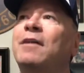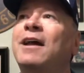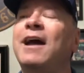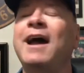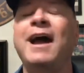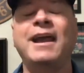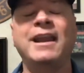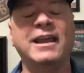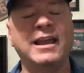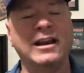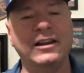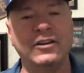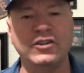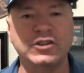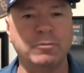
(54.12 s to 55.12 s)
kind of get
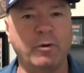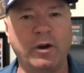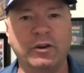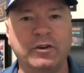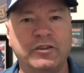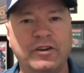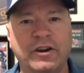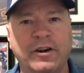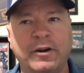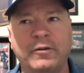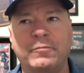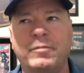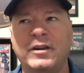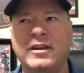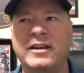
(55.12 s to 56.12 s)
a little spoilers
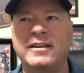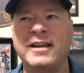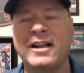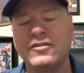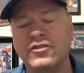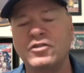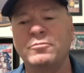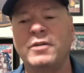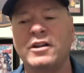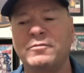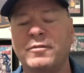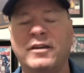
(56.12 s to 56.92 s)
here, but not too much.